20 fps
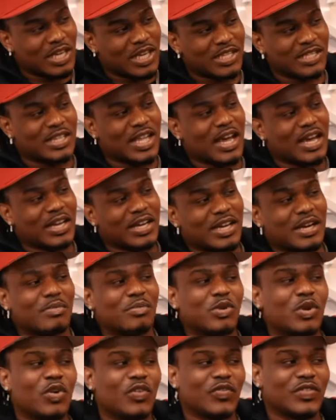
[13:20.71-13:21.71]
It's it, not
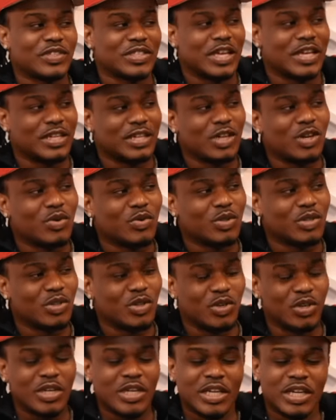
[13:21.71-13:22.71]
coming off as I know it
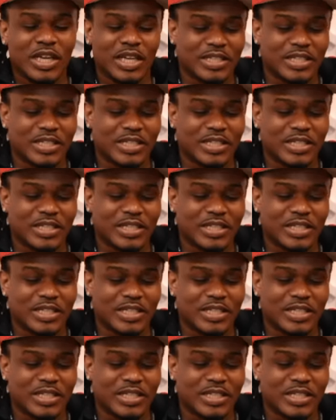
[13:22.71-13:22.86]
all.